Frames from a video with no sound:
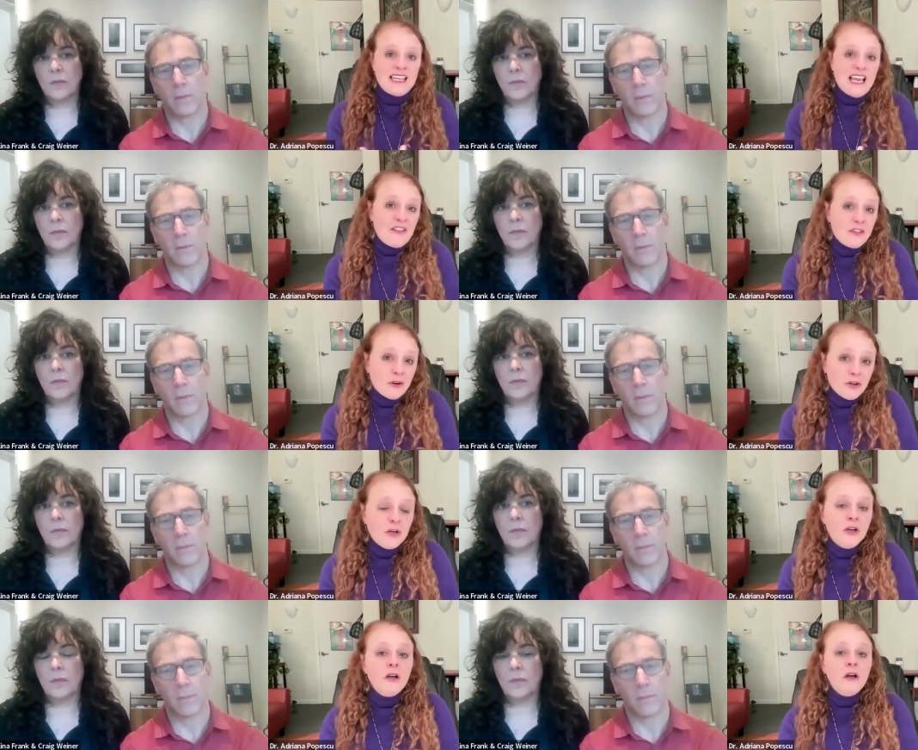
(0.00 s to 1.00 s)

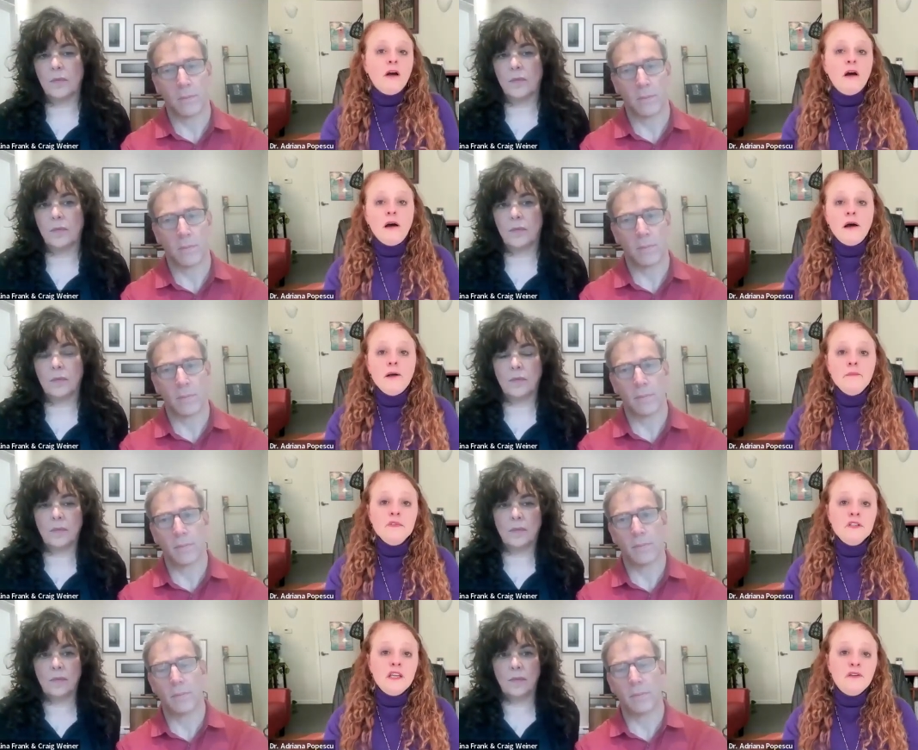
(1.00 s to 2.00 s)
Speaker 1: together
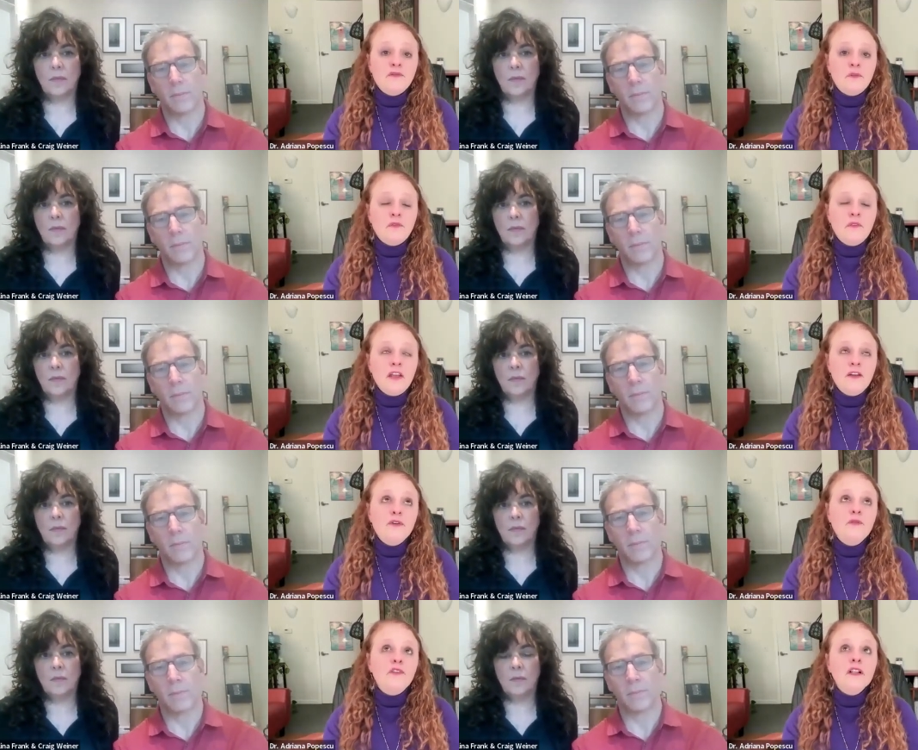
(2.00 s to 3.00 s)
um, if
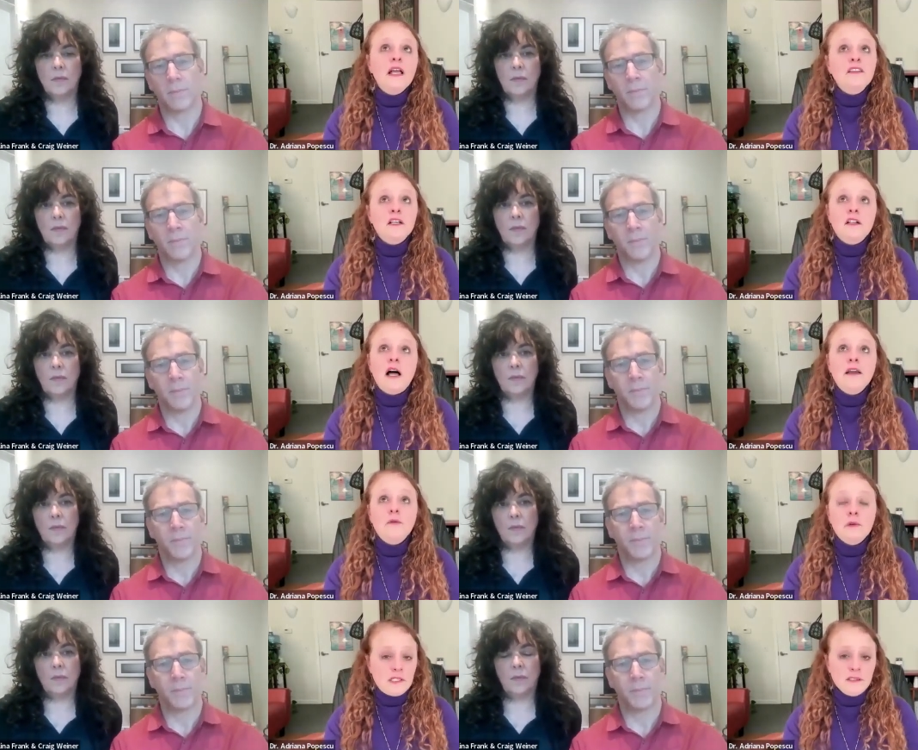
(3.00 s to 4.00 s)
if you feel like the
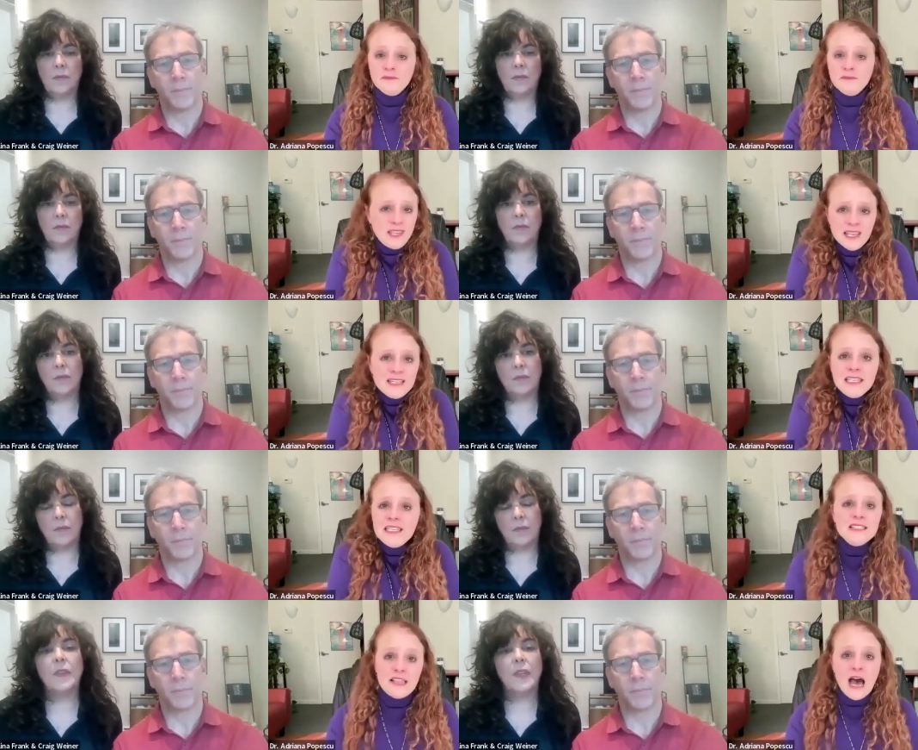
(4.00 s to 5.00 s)
client really
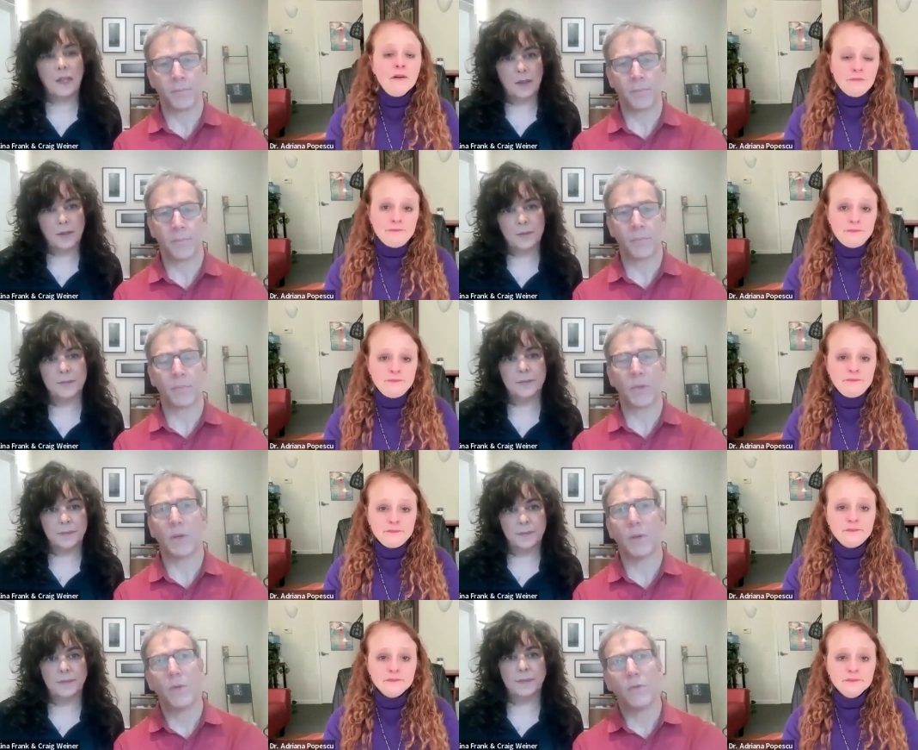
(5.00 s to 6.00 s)
needs that.
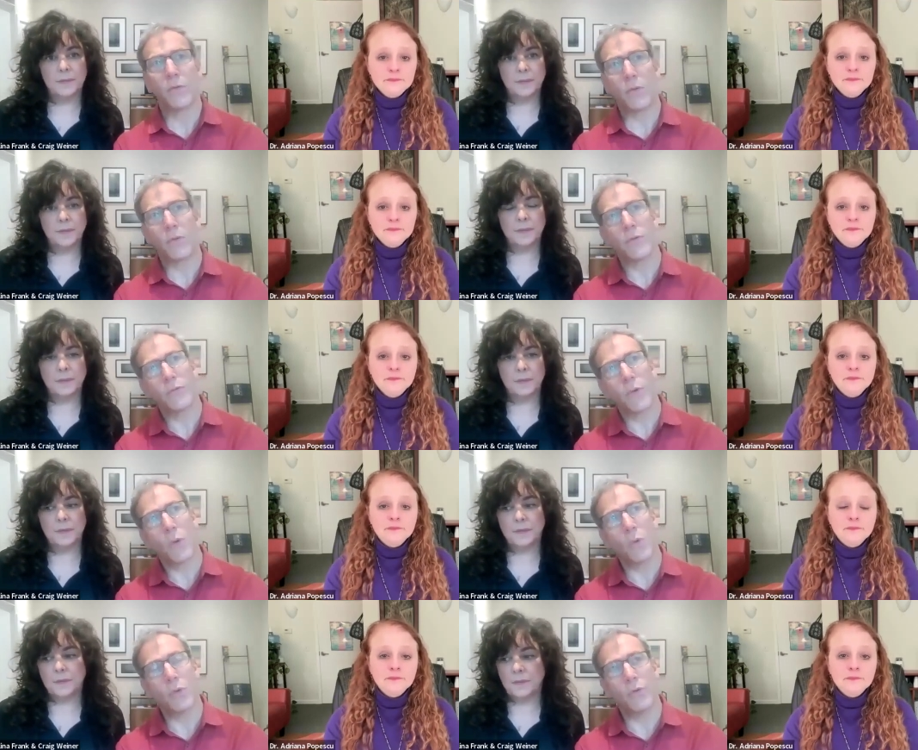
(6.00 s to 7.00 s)
Speaker 2: Mm-hmm. So so
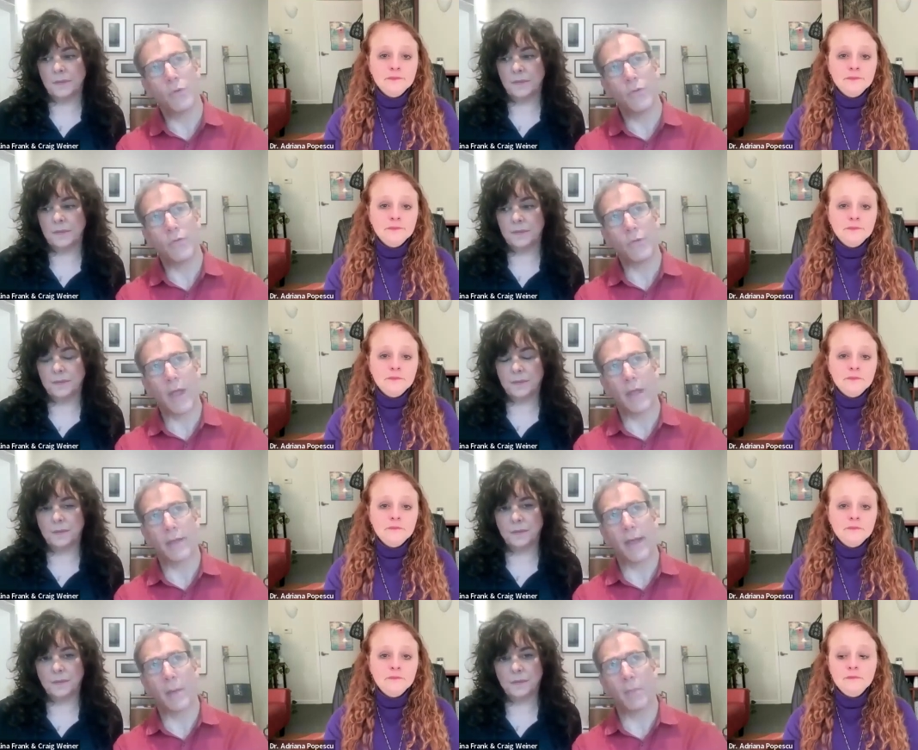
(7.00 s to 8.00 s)
would you
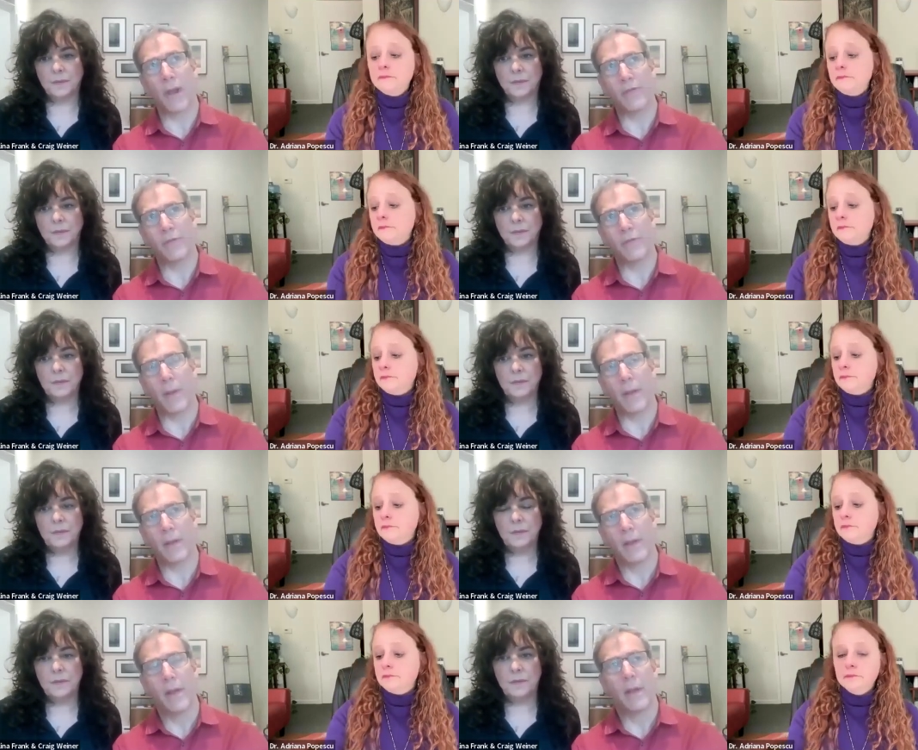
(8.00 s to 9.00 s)
say that brain
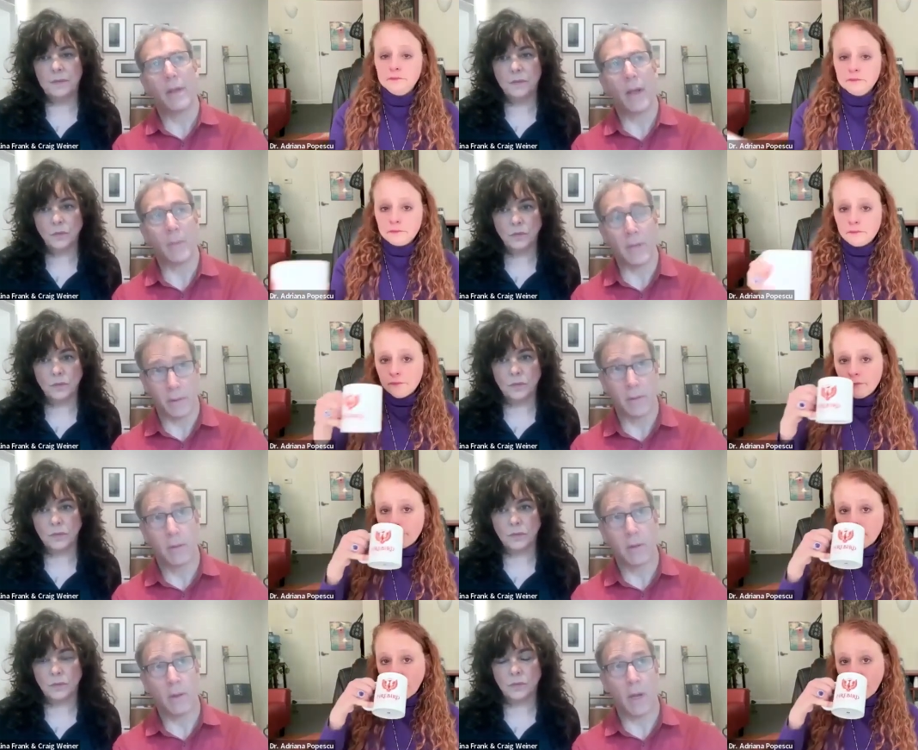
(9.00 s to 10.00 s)
I mean
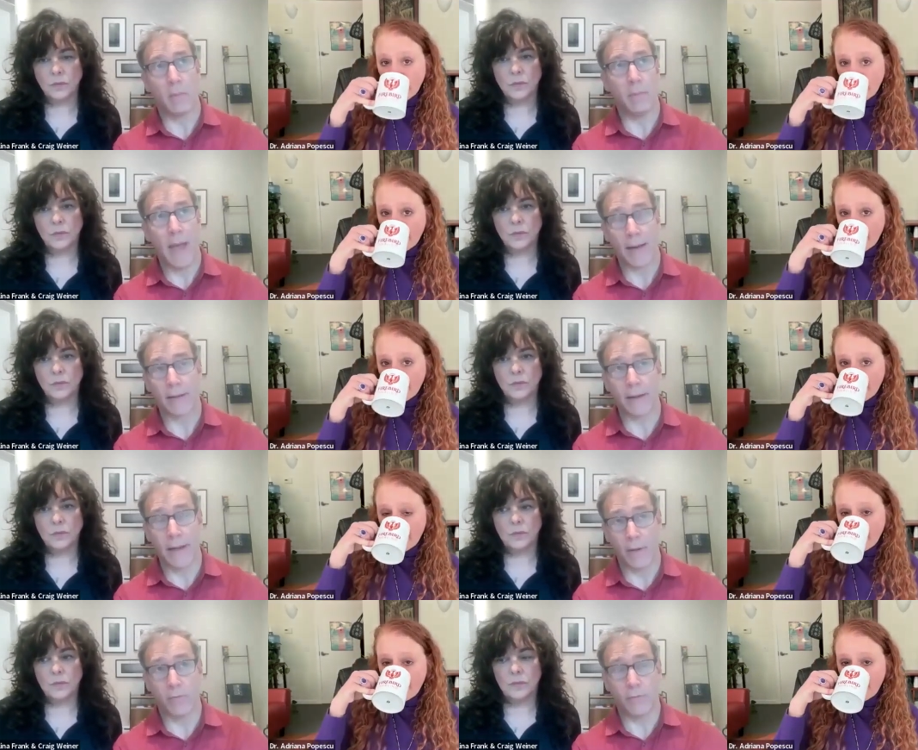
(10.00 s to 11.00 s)
I'm acting
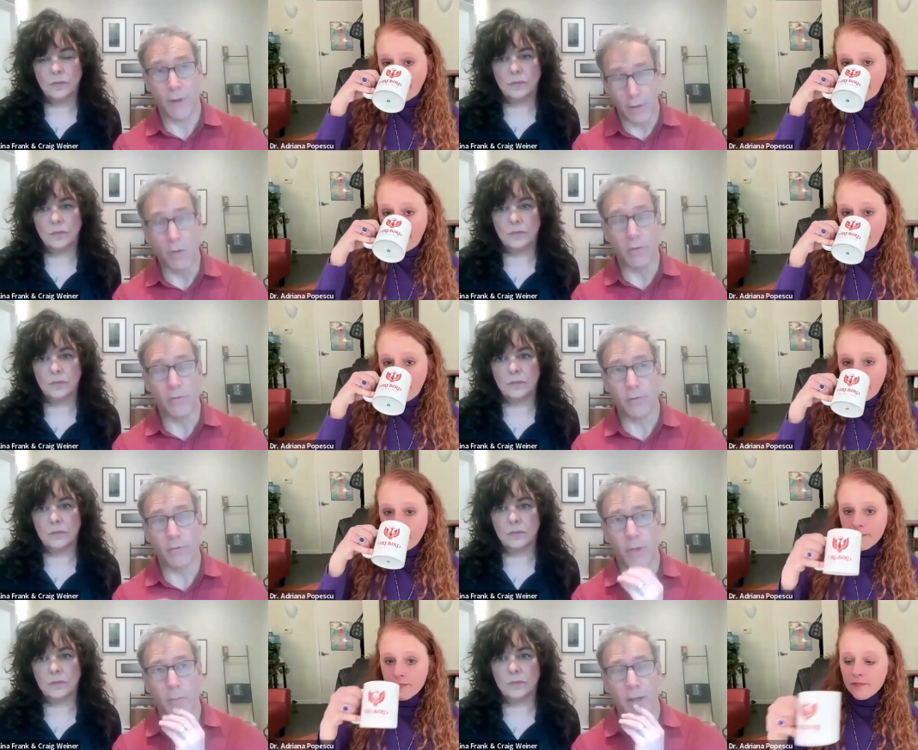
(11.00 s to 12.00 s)
out of not knowing. So that's